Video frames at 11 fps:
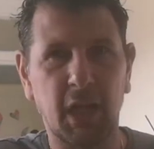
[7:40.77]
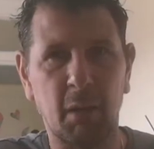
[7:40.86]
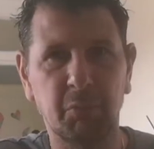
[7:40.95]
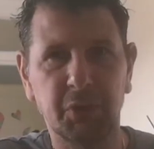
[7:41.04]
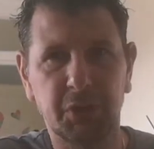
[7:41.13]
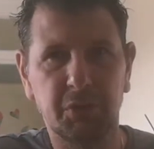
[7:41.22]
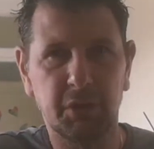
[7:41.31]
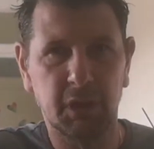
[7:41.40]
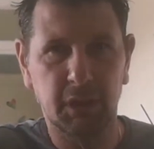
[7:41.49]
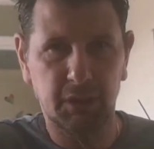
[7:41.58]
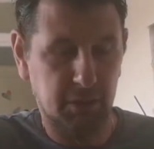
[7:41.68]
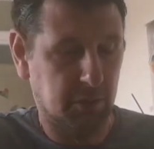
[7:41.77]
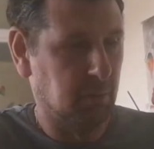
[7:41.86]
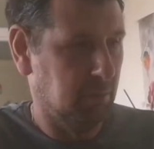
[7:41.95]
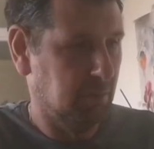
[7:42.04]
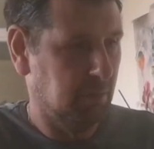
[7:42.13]
amps, so
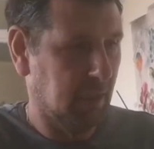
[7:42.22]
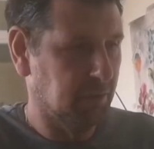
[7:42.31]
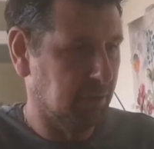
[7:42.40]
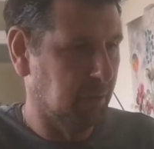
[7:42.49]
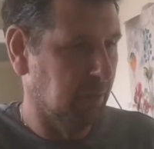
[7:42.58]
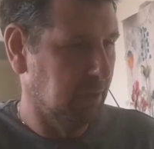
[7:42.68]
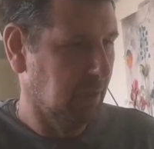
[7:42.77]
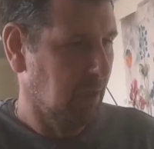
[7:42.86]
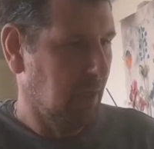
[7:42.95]
that's good.